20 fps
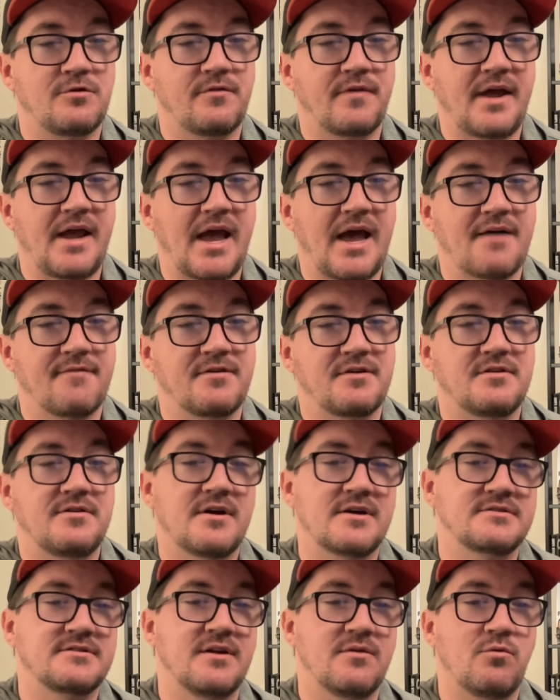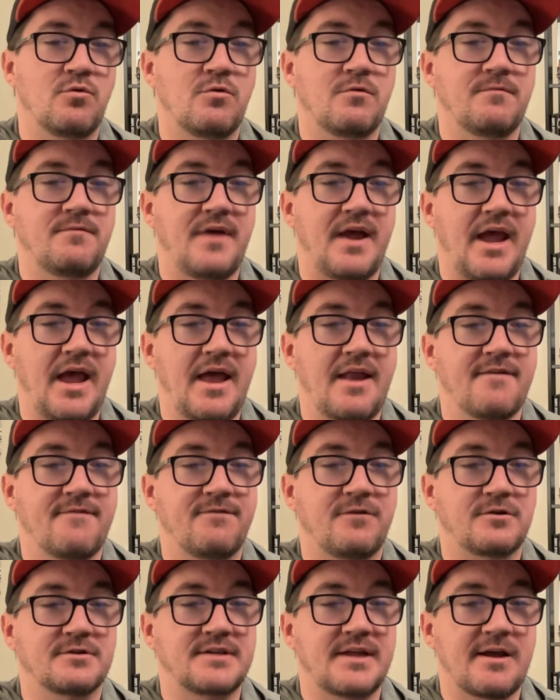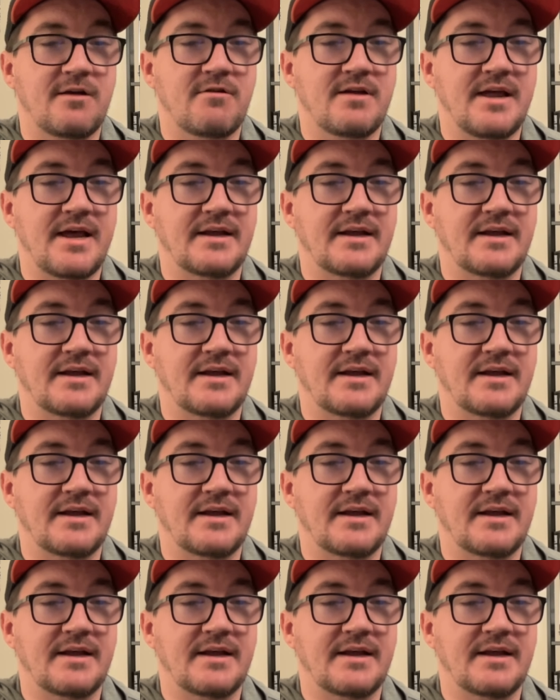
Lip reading: they have Dustin Wolf and Valtteri